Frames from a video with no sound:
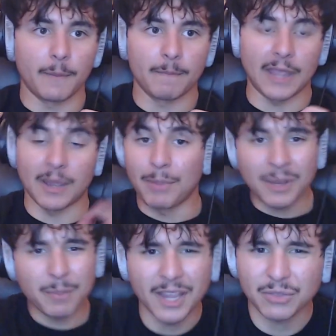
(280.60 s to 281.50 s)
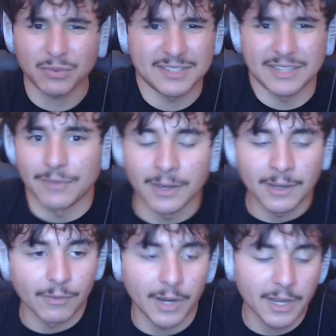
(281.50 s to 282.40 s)
And Pink Panthers even,
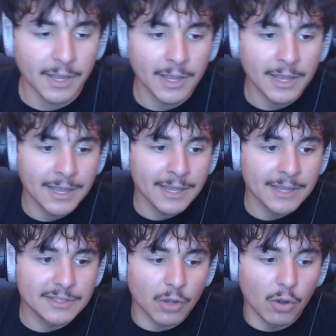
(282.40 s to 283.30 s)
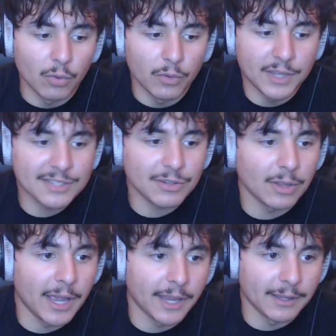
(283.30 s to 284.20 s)
right? So these are
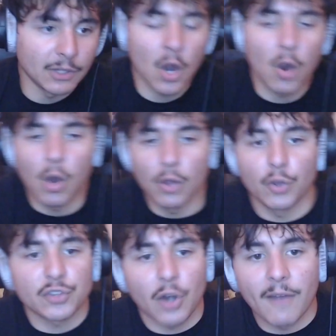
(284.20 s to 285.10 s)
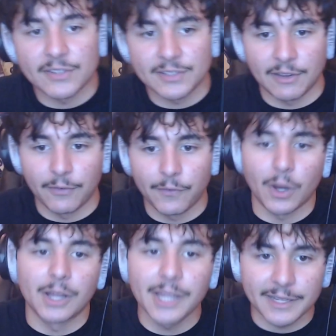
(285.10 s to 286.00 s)
like, those are obviously for
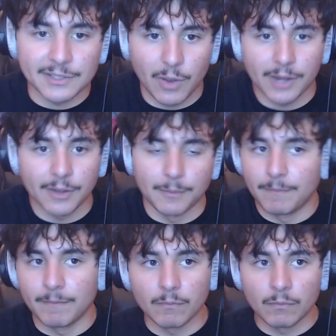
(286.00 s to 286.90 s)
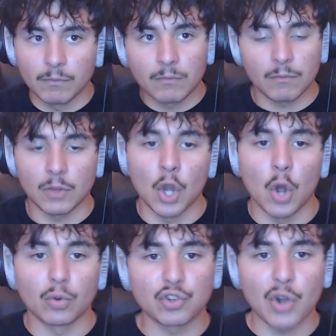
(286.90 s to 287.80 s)
clicks so I could,
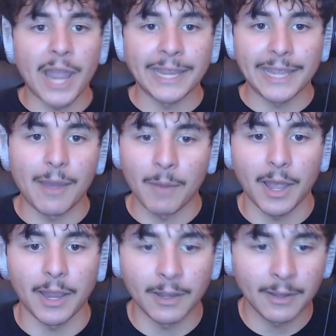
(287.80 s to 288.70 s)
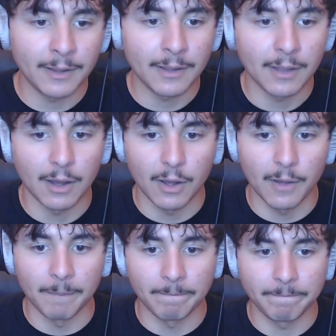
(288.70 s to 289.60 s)
try and get my
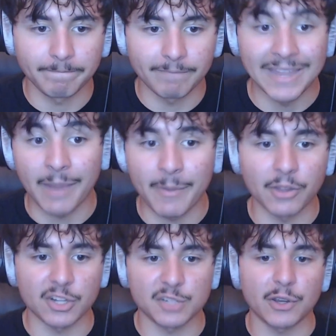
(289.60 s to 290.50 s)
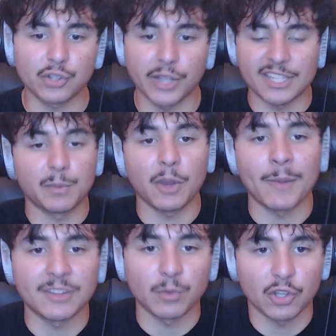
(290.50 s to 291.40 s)
name out there, especially
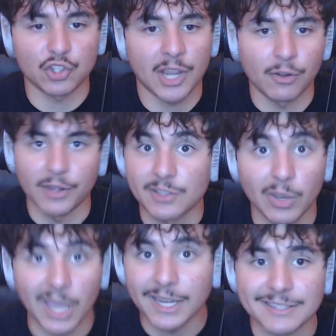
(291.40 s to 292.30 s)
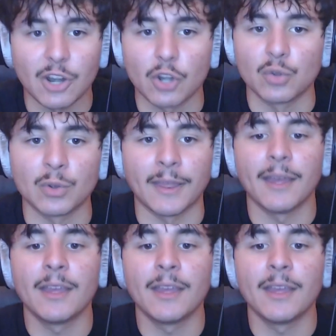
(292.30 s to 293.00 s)
experimenting with a channel. It's okay to start doing that.